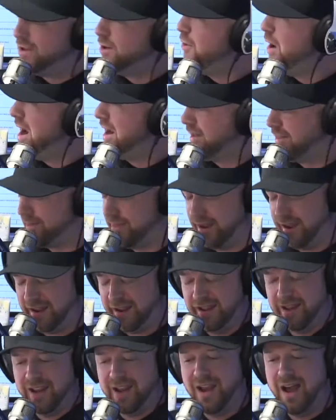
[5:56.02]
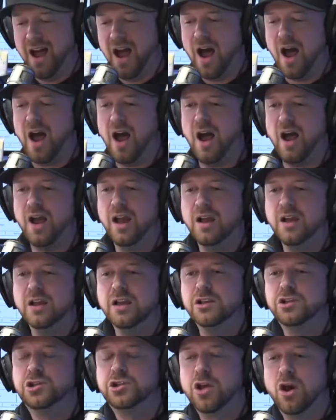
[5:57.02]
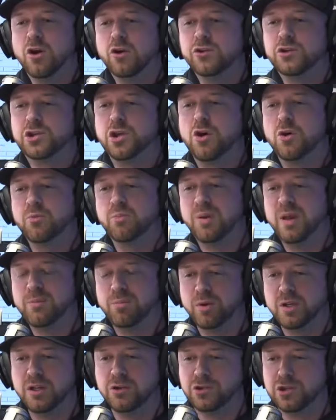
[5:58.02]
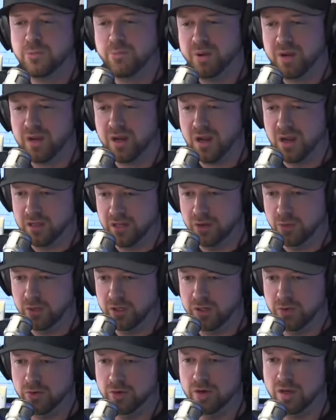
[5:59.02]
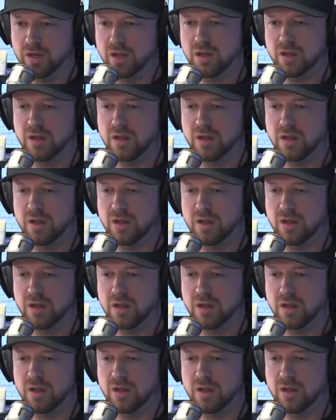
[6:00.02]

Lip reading: do anything. So people used to pick on you when you were a